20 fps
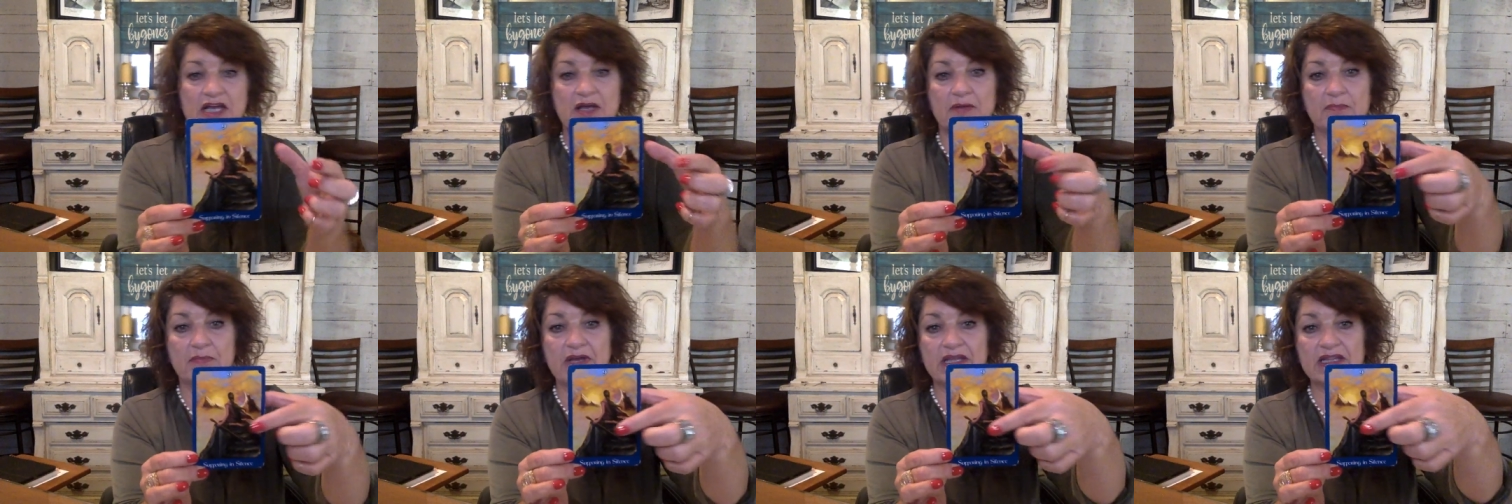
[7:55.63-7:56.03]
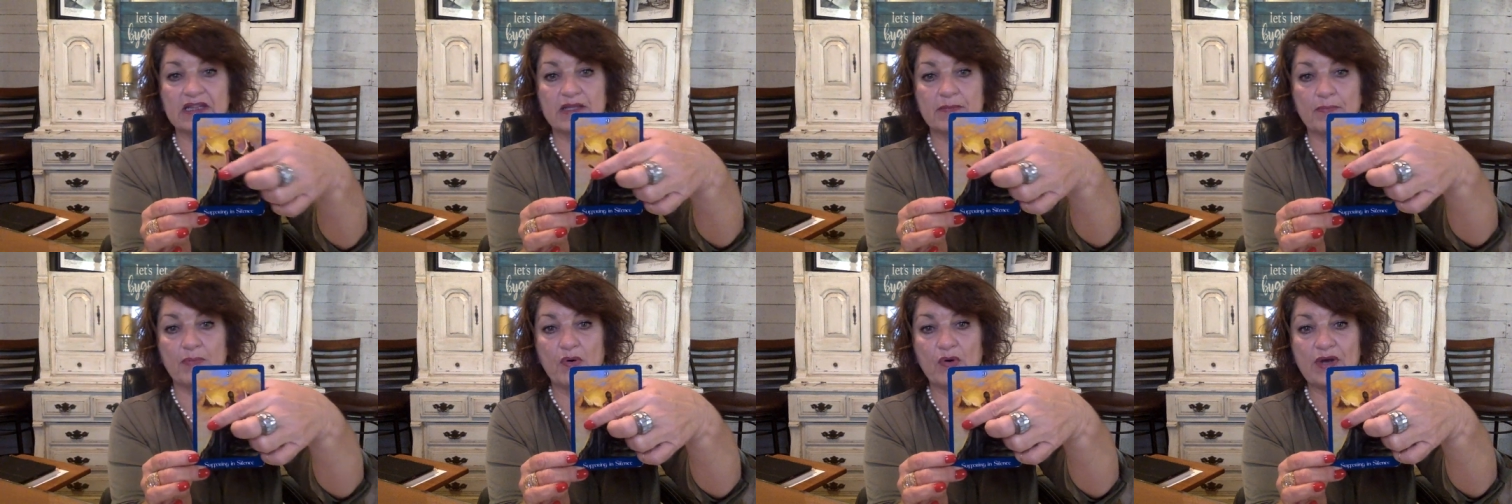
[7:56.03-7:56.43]
But
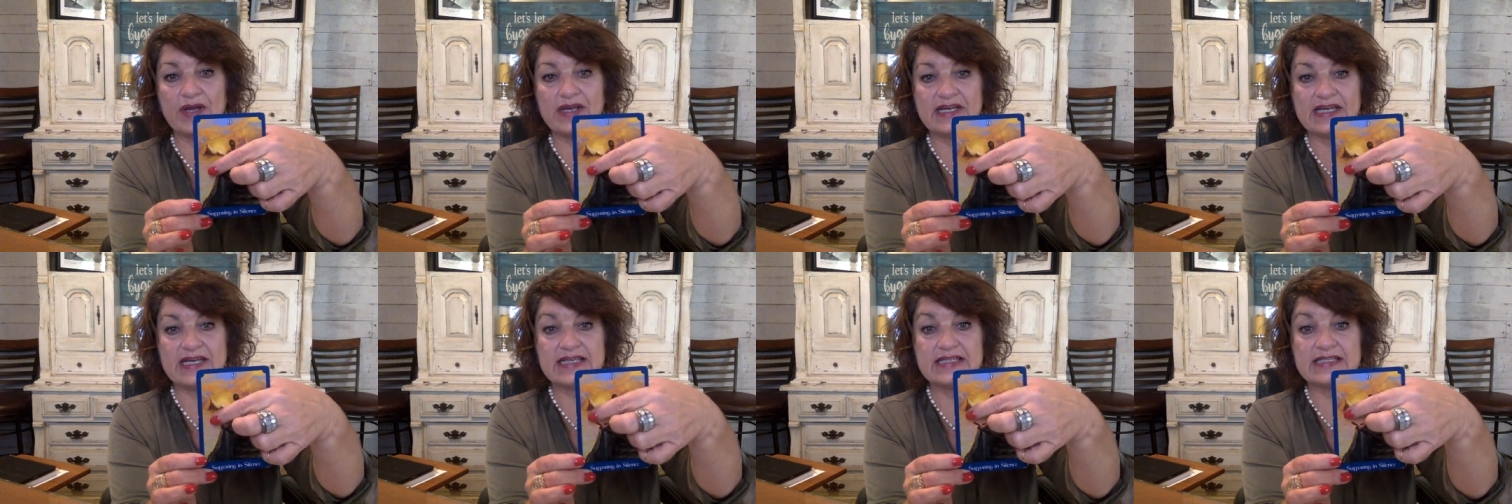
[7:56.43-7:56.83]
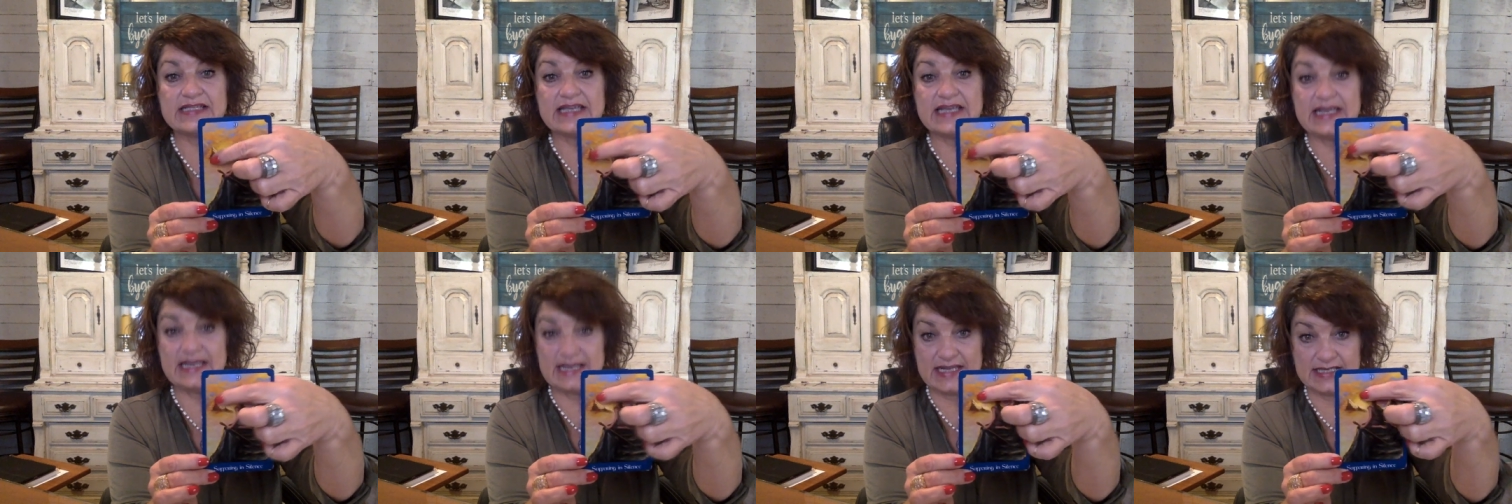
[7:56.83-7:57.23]
the point is,
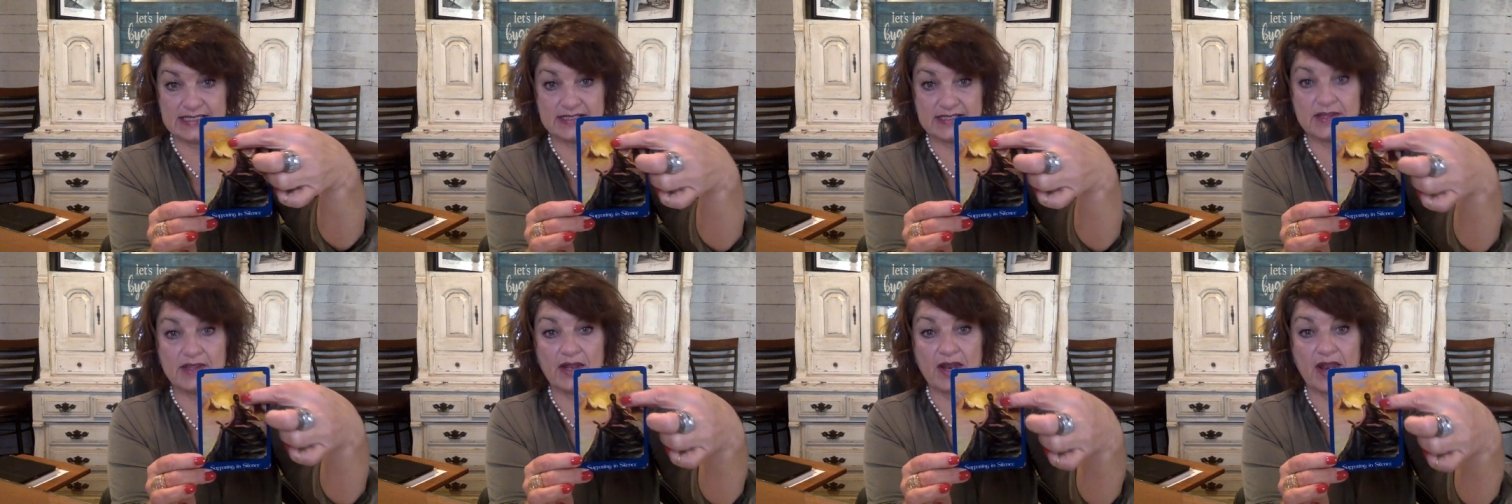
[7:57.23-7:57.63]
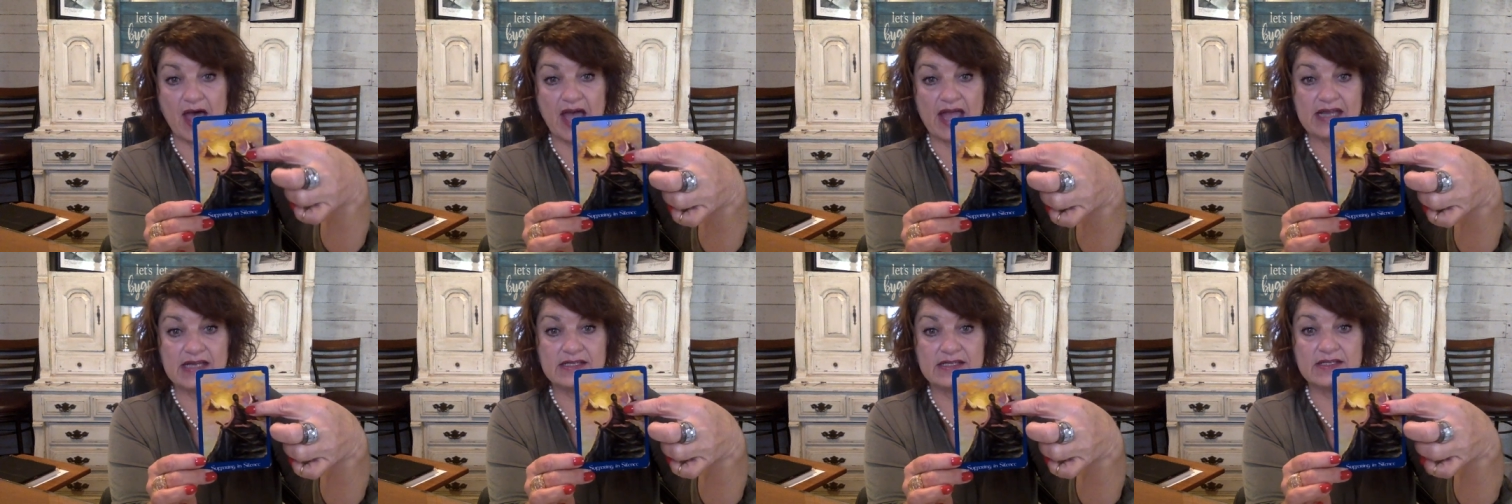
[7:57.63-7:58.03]
it is the
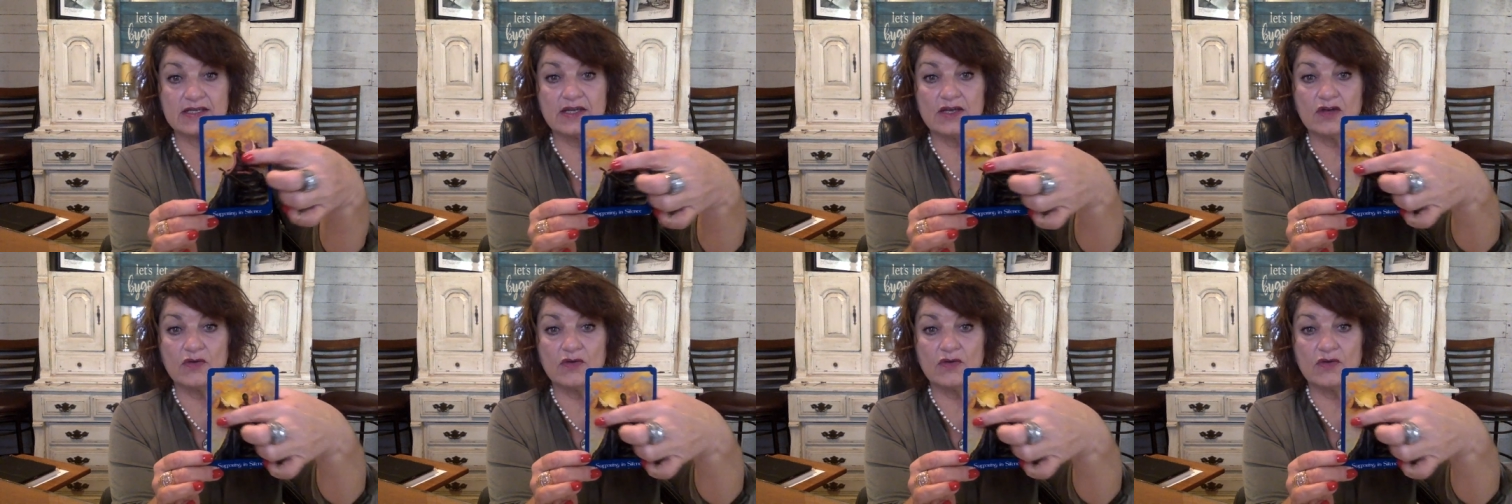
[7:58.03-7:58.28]
light.